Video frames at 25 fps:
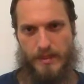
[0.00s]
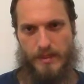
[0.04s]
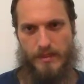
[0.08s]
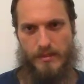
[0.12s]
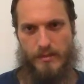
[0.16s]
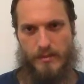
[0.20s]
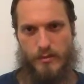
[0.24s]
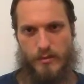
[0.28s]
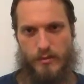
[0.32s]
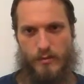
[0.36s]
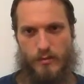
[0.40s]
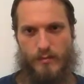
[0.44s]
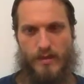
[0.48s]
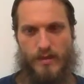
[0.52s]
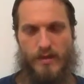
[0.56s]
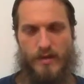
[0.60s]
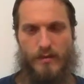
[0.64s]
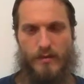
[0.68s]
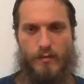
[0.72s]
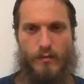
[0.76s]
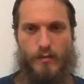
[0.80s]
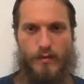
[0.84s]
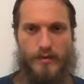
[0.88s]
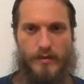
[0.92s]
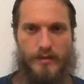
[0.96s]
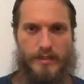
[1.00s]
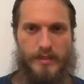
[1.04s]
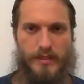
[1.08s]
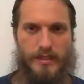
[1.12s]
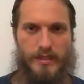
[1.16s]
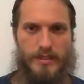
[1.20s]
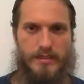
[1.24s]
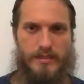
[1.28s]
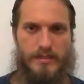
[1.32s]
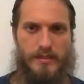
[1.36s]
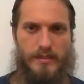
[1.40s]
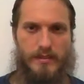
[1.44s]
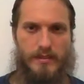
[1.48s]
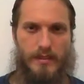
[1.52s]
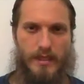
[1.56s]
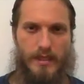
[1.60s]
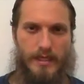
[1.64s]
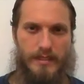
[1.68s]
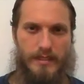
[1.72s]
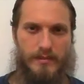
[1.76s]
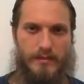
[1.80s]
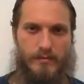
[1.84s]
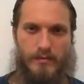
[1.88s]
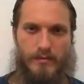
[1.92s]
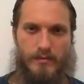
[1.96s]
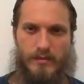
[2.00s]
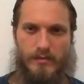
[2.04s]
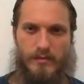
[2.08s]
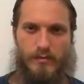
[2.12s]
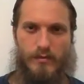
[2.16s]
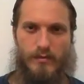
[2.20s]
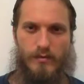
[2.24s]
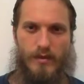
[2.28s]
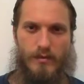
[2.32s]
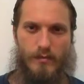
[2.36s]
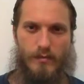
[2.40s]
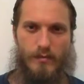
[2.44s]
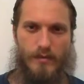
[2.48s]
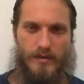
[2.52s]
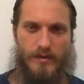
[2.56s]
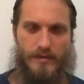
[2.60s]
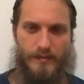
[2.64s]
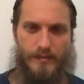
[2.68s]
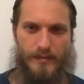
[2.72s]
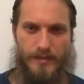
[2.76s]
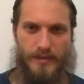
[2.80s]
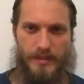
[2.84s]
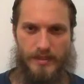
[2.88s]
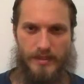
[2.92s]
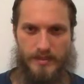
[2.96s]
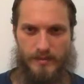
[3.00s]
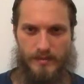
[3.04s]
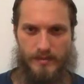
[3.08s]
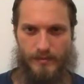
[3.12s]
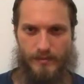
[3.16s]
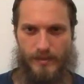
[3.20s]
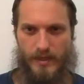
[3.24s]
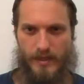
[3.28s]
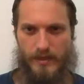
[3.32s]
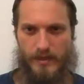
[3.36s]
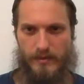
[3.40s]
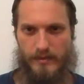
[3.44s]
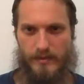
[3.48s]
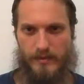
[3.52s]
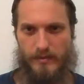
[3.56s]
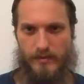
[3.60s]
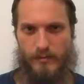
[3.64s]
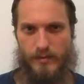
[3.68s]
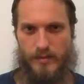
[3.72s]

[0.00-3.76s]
So my work is aligned with who I want to be as a parent,